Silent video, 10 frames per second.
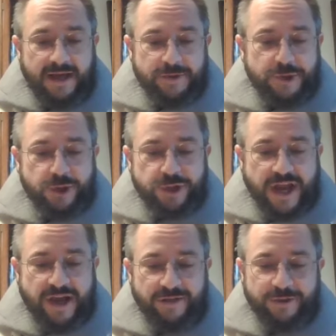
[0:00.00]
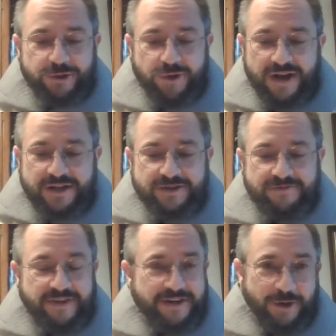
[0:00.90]
And the church calendar tries to
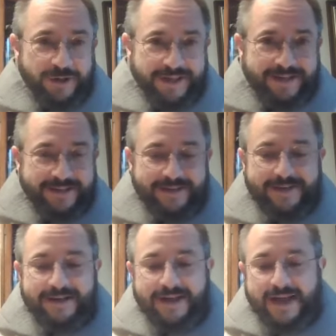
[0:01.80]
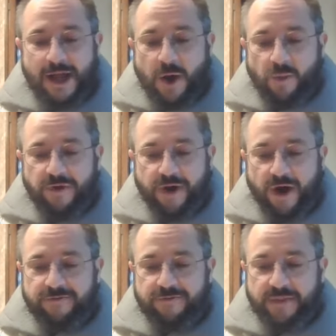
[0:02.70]
fit it all in. We've
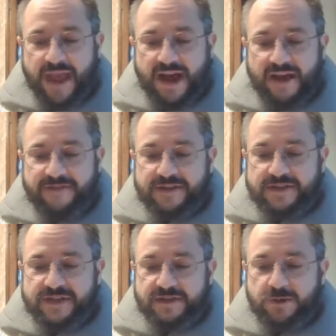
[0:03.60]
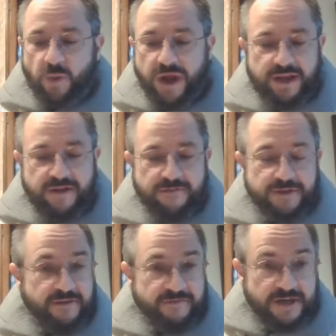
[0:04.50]
gone from the Advent season waiting
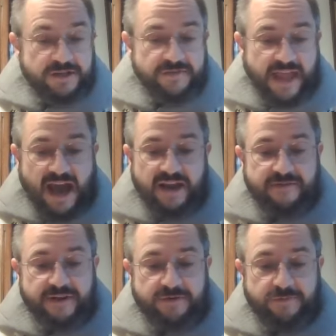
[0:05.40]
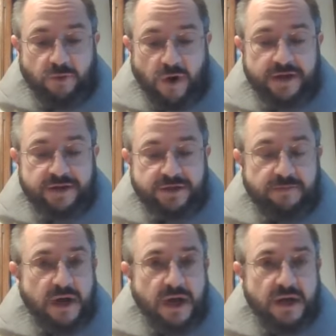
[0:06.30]
for the event of the advent of Christ
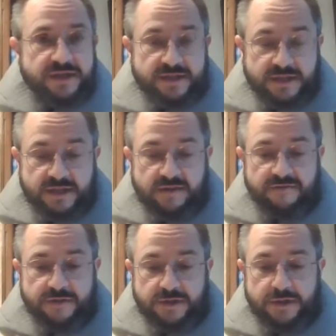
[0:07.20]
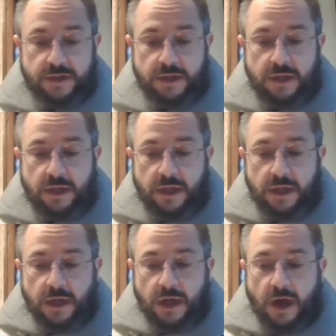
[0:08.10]
among us as an infant.
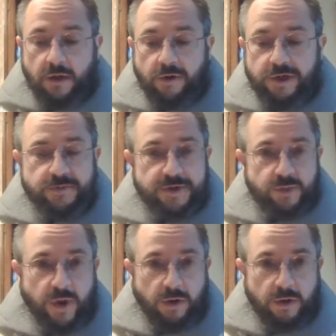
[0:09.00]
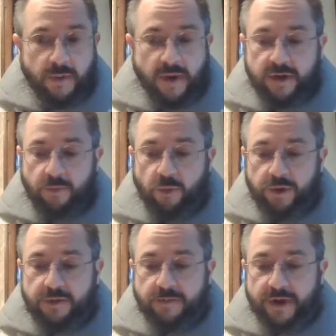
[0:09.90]
On Christmas, we heard about him
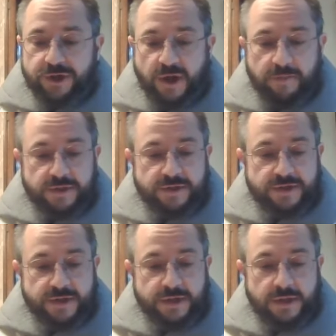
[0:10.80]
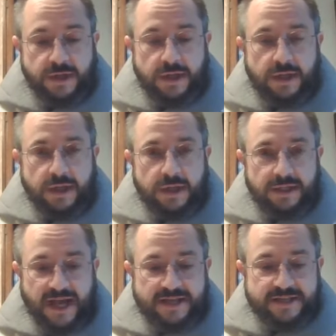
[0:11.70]
greeted by shepherds.
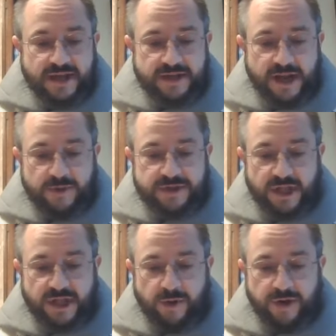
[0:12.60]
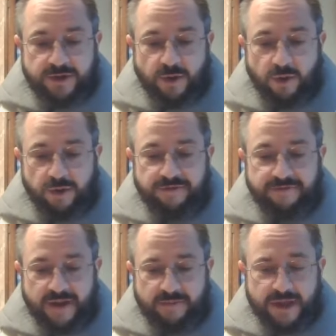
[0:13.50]
Last Sunday, we celebrated the Holy
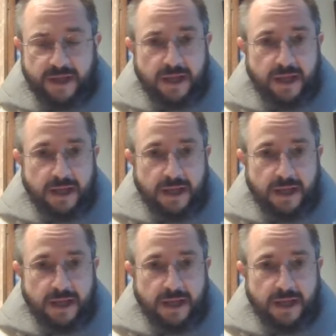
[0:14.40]
Family.